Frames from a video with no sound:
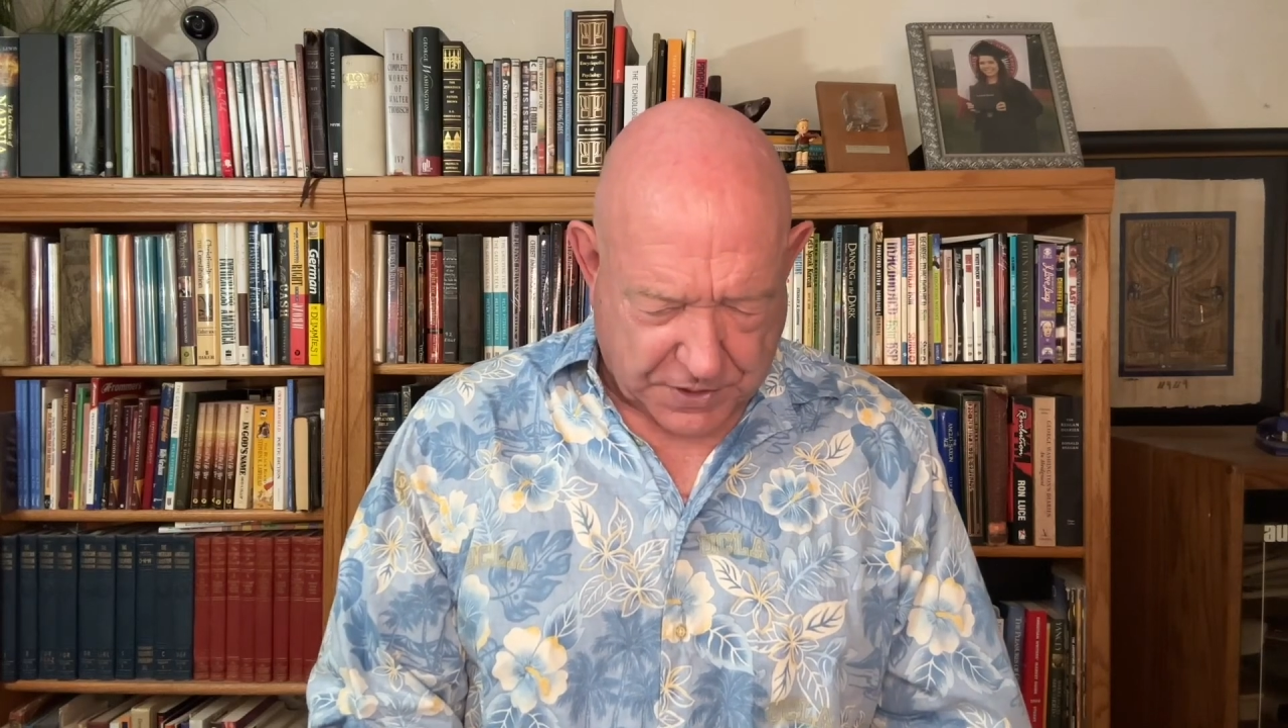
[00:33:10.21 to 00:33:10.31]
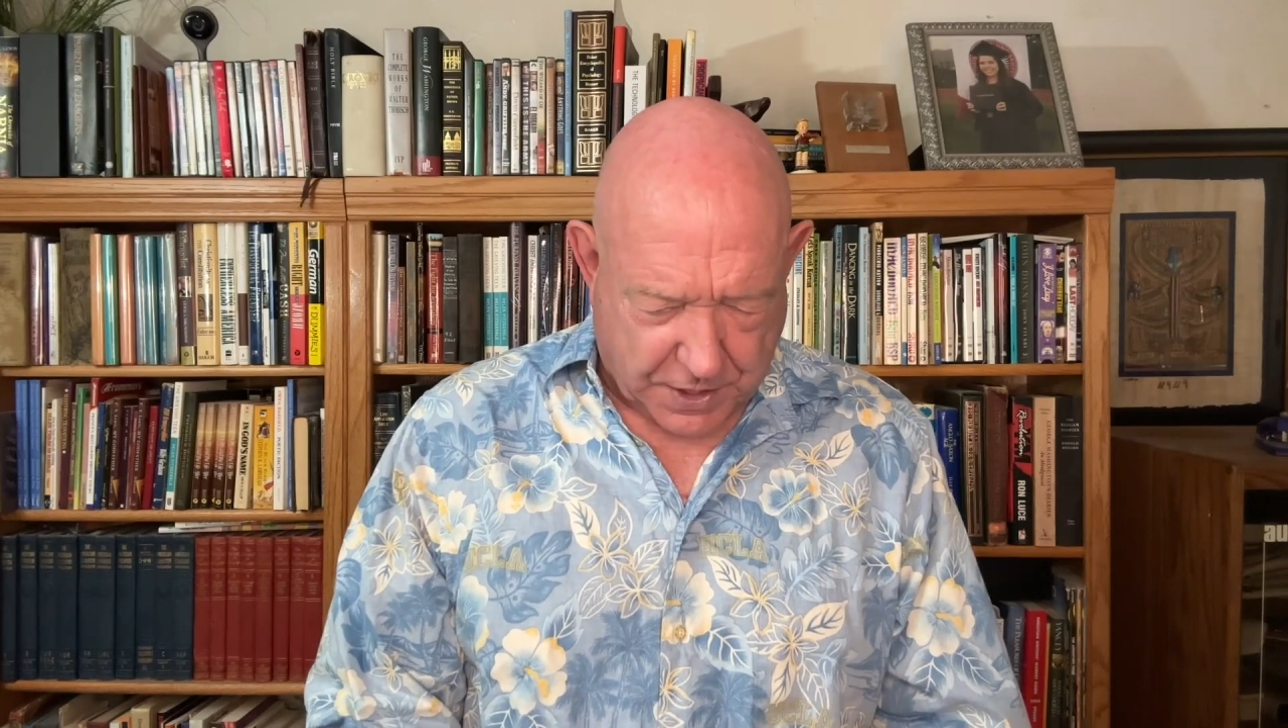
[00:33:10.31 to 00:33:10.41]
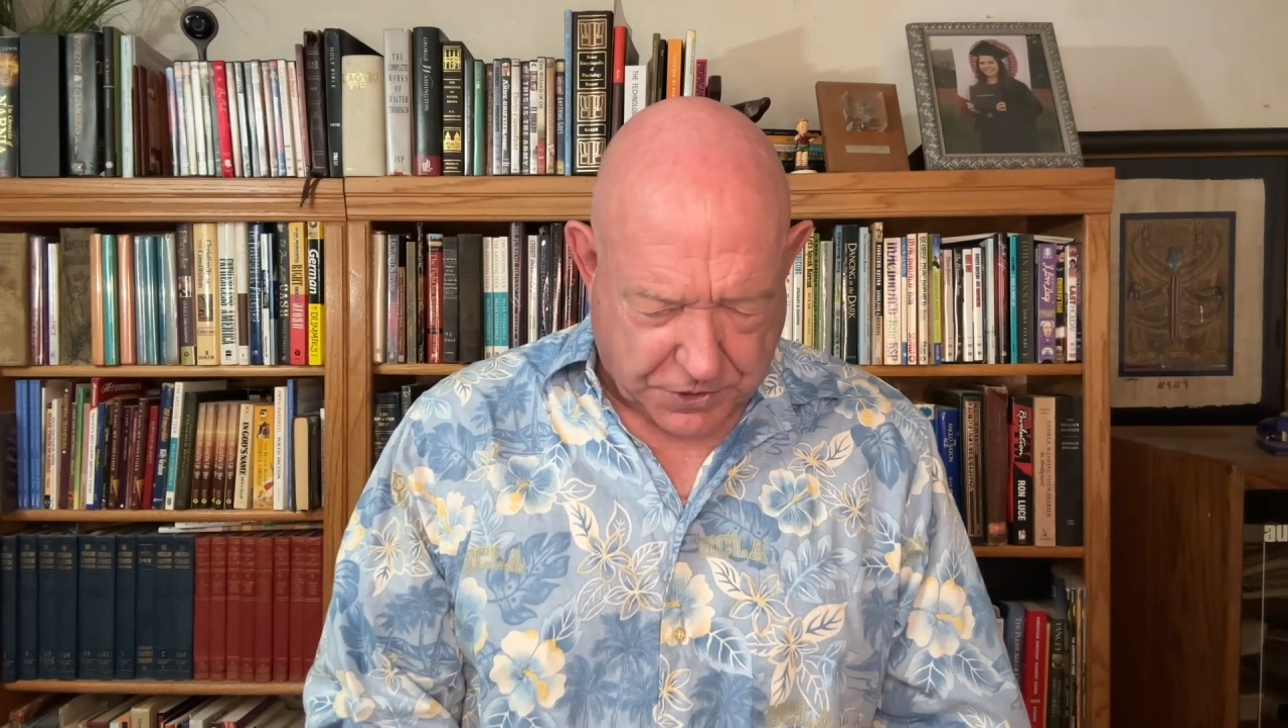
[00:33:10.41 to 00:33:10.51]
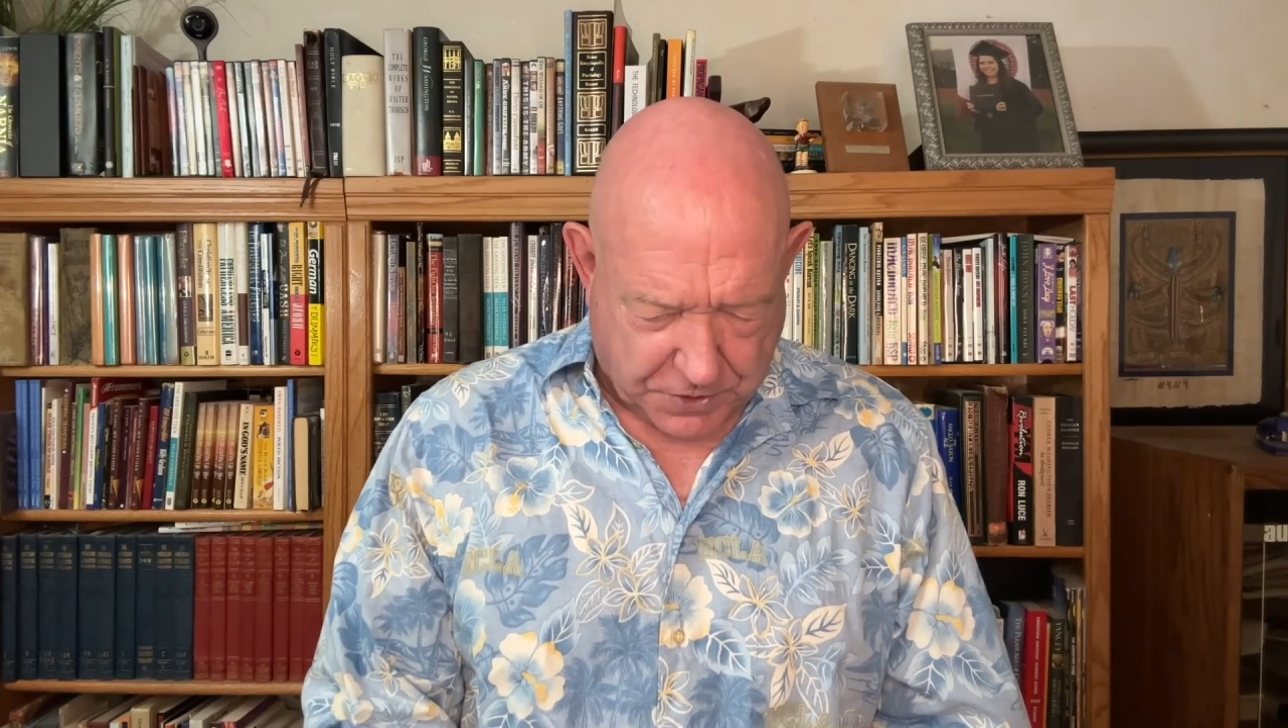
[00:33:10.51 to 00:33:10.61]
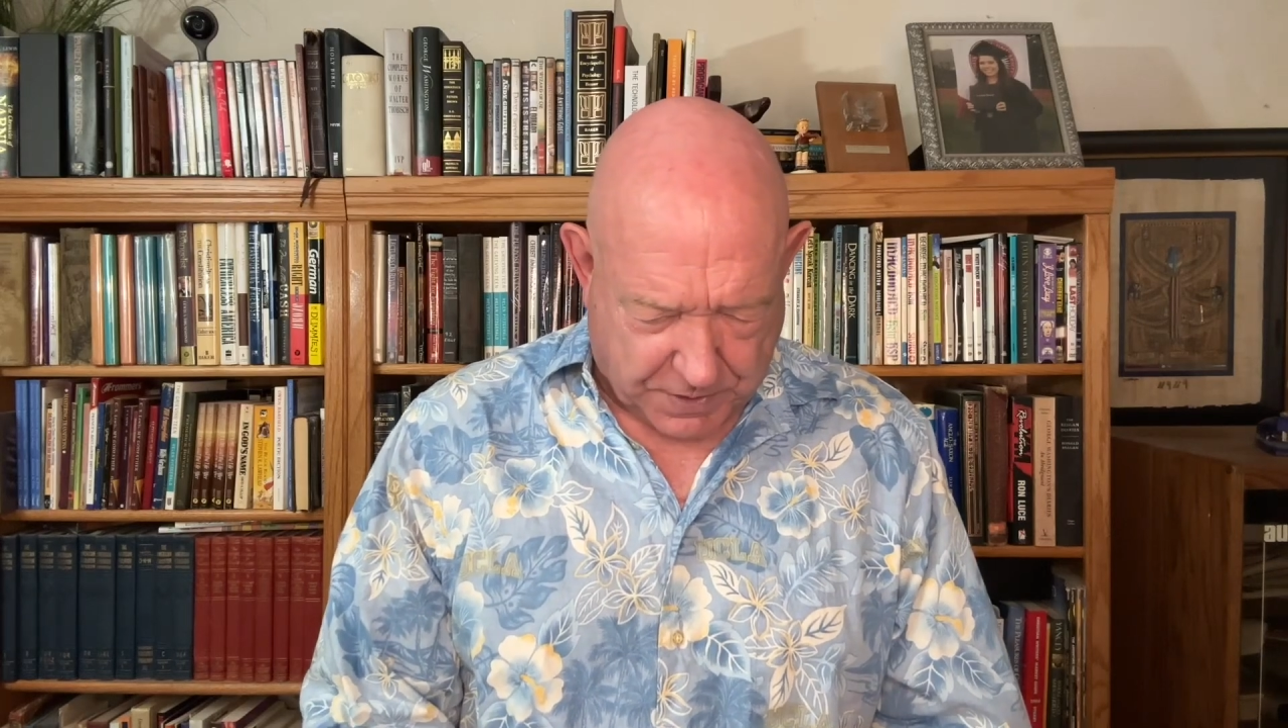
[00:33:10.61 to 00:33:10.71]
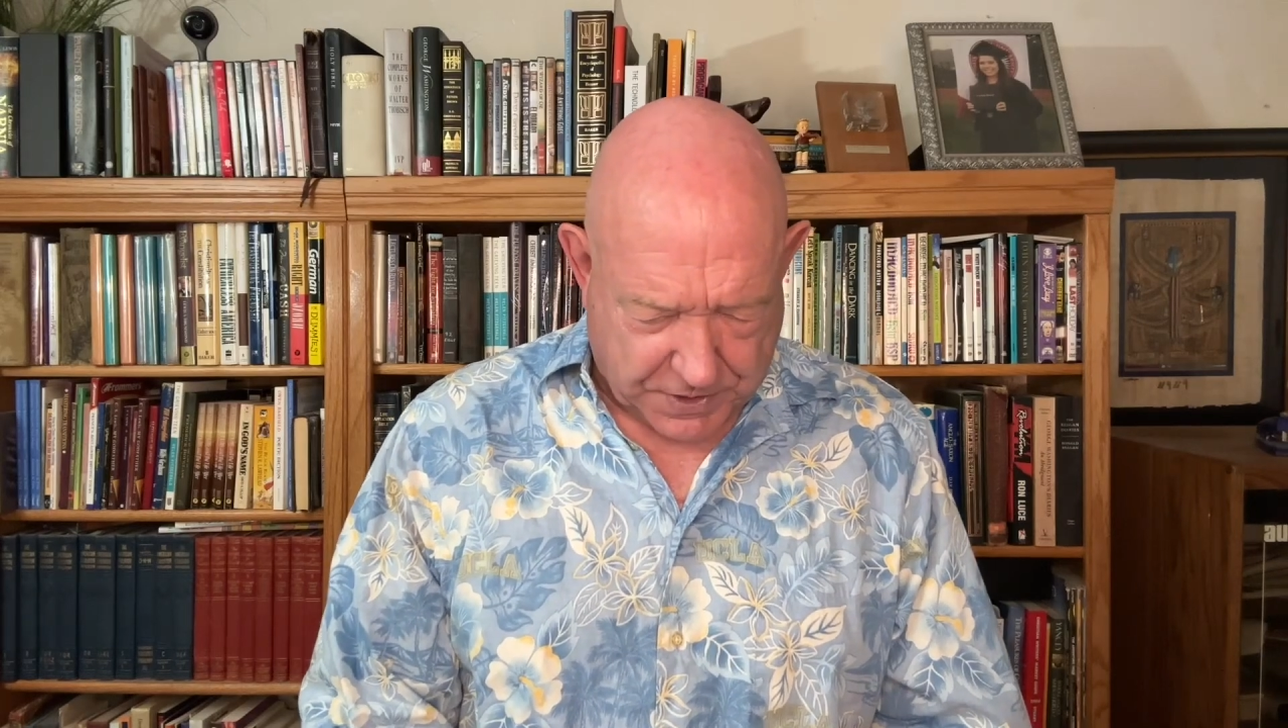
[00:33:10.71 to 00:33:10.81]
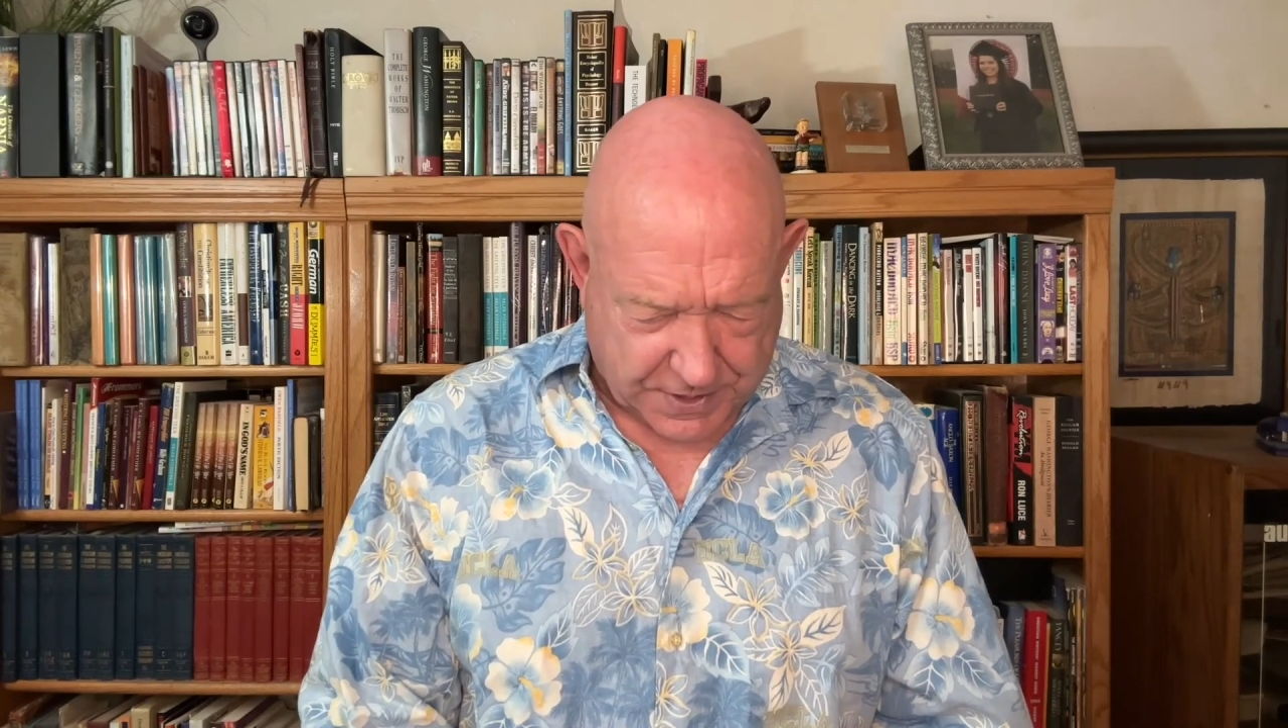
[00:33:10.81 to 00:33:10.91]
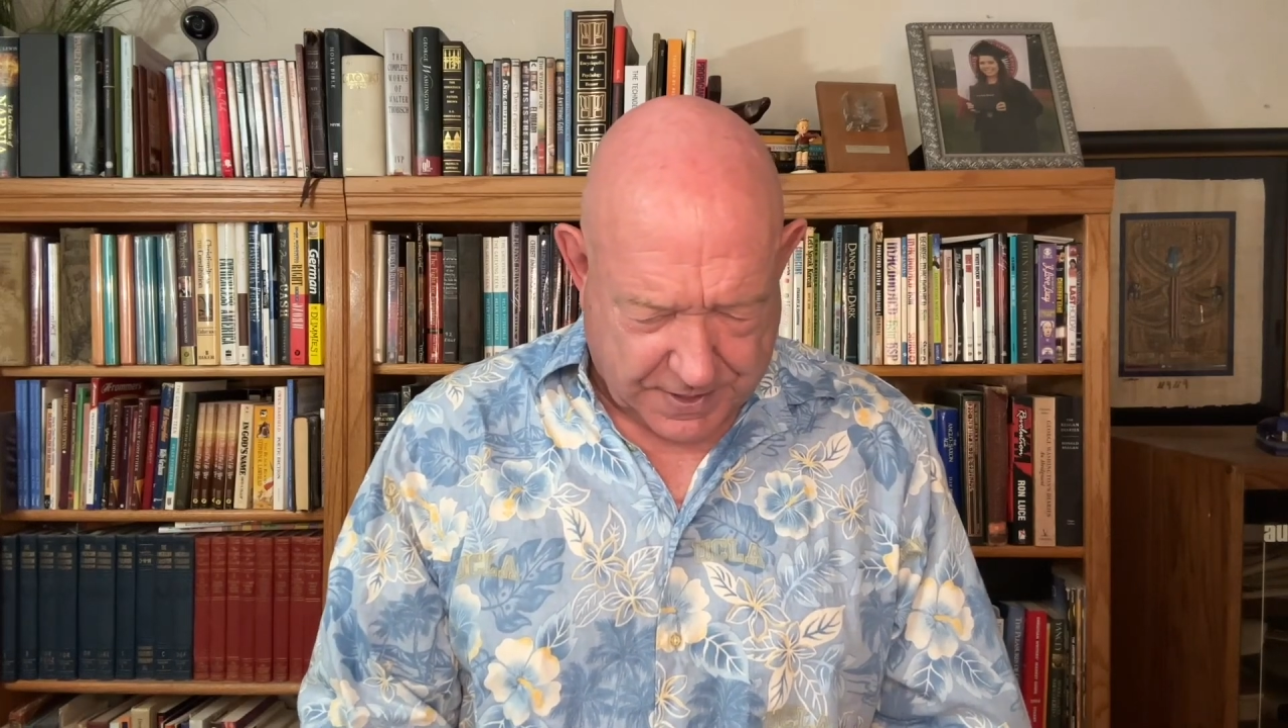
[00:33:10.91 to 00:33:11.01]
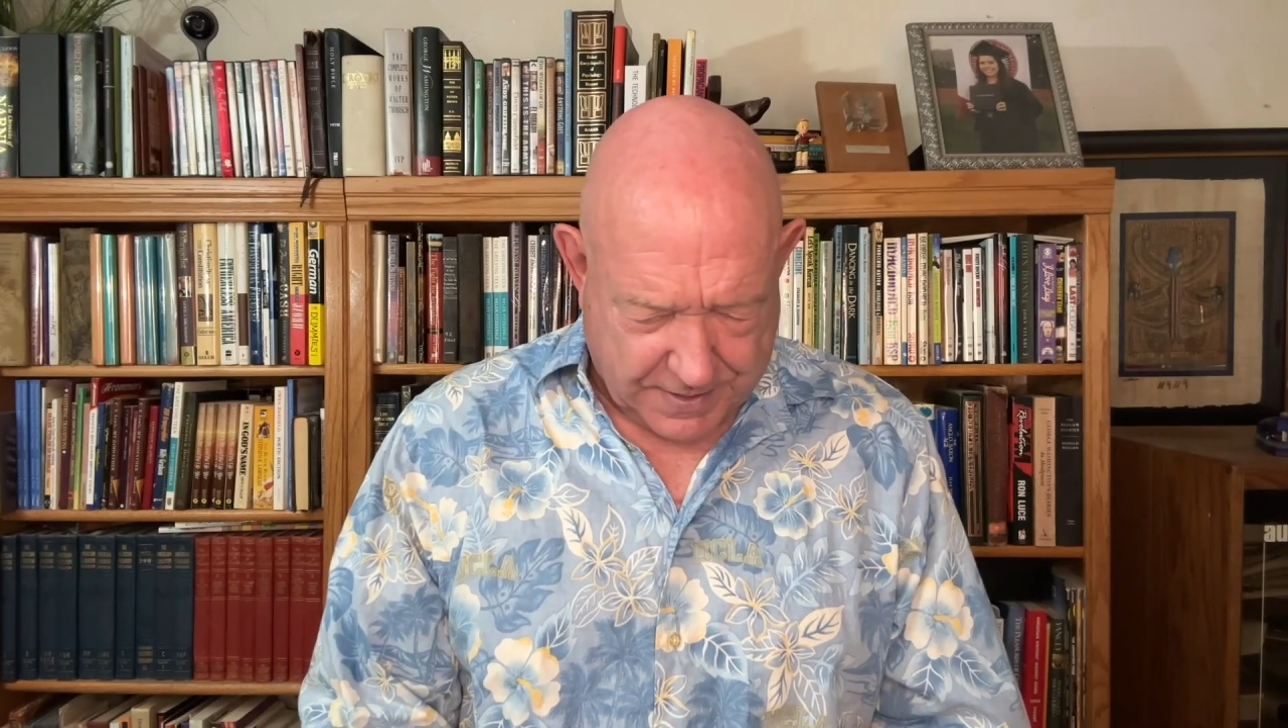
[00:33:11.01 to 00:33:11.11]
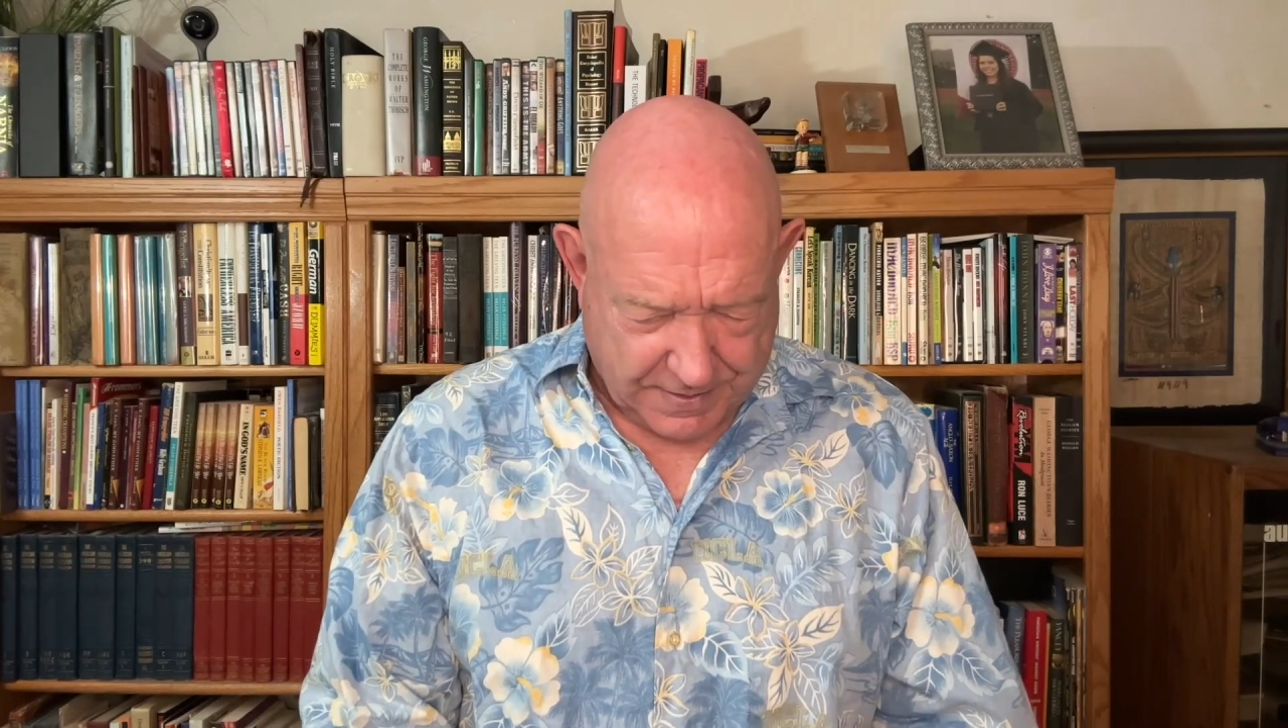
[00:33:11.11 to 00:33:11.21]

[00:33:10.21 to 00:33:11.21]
centuries.